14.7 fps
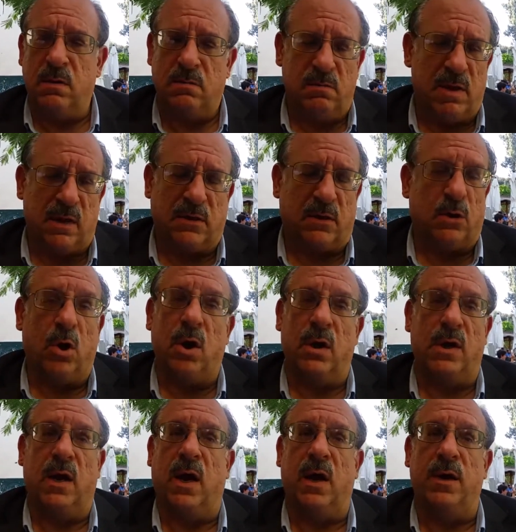That's long
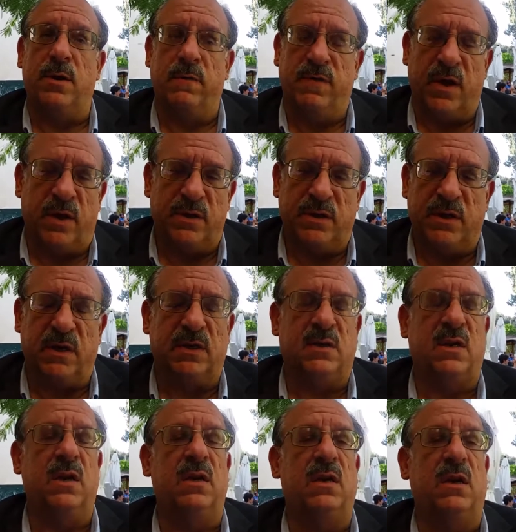gone. You've gone
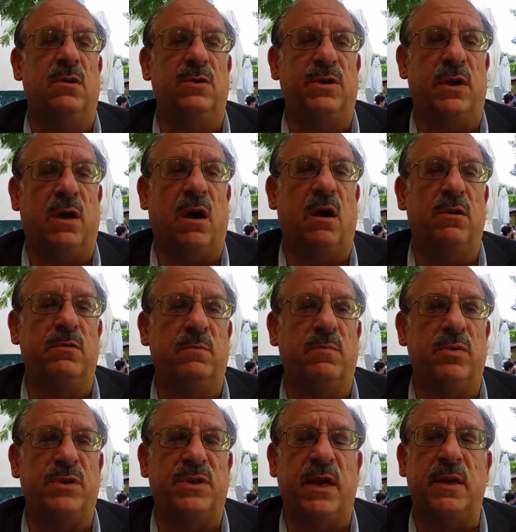16 years at
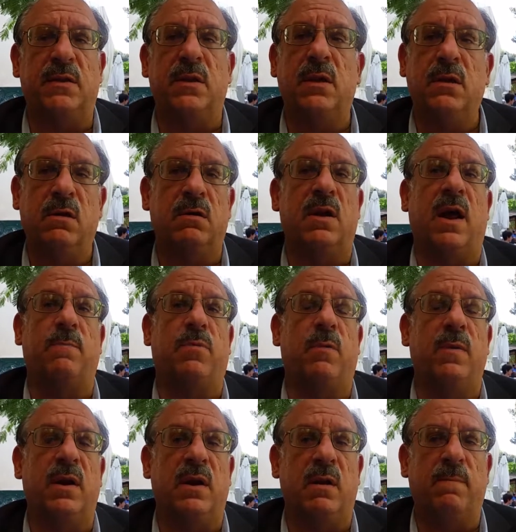100%. You're not
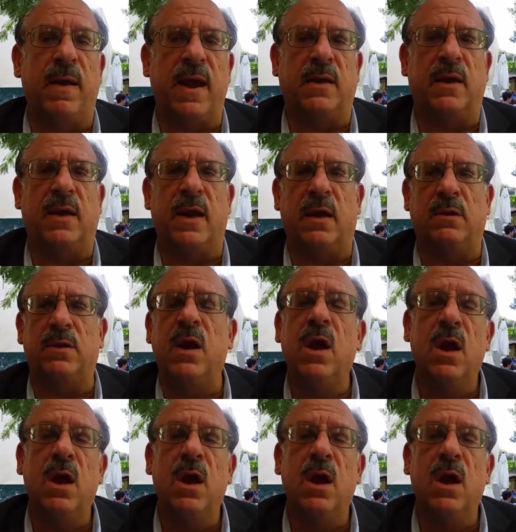permitted a bank account.